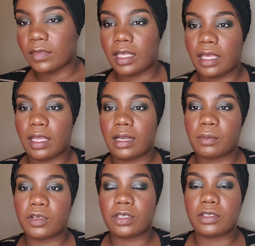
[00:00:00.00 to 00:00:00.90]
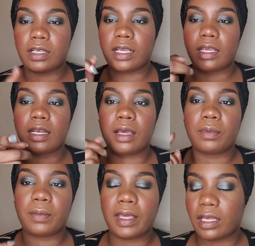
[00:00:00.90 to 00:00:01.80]
And I'm going to do that, and I'll
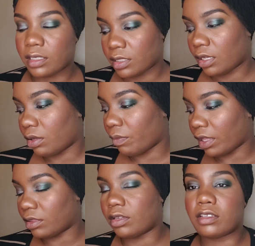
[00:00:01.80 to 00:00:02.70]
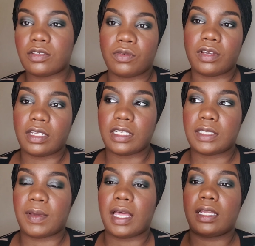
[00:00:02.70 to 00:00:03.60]
be back and tell you my thoughts on
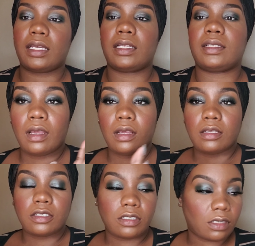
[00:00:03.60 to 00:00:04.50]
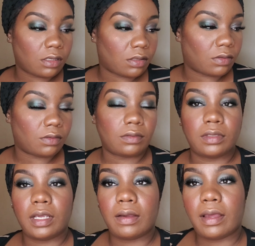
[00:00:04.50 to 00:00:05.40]
this palette. So
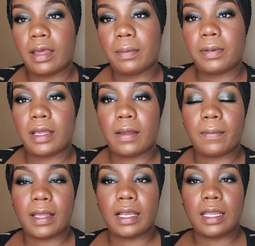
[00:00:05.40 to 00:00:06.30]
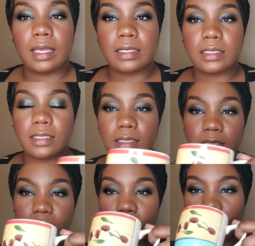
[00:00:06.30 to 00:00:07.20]
now I applied my
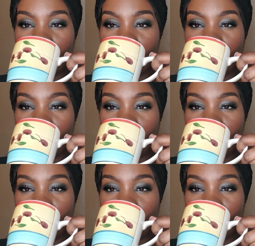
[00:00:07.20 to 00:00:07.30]
lashes.